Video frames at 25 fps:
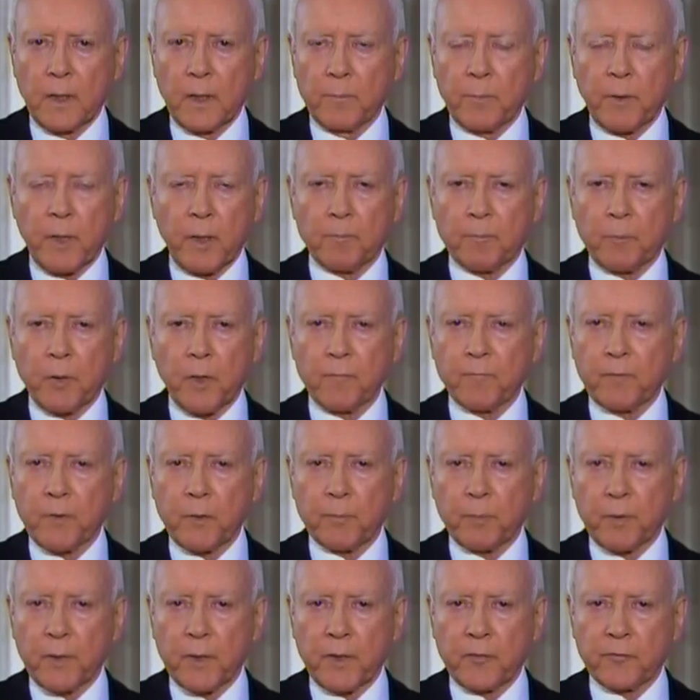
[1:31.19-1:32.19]
It'd be a
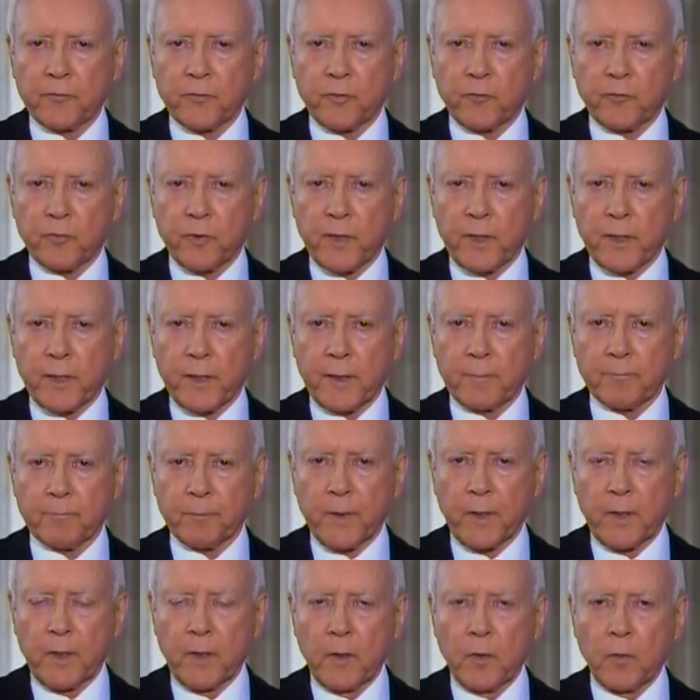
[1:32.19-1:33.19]
perfect place to try
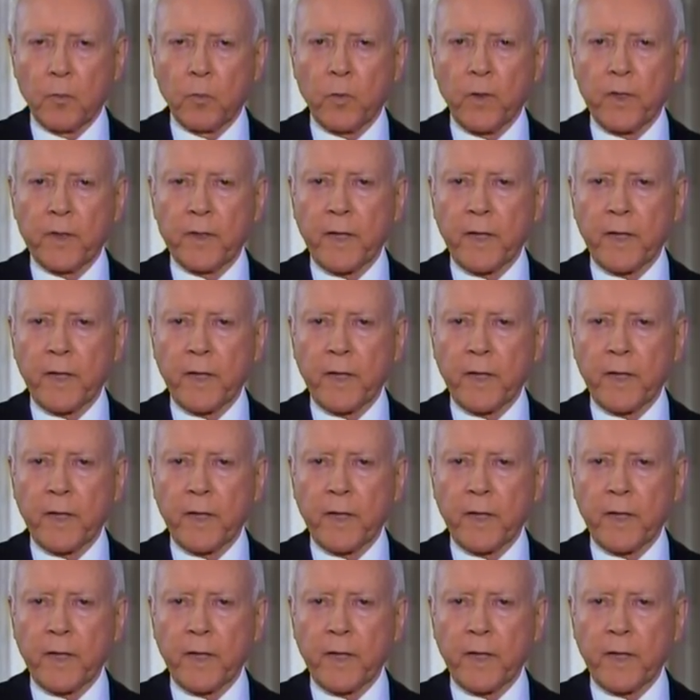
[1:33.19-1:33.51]
him.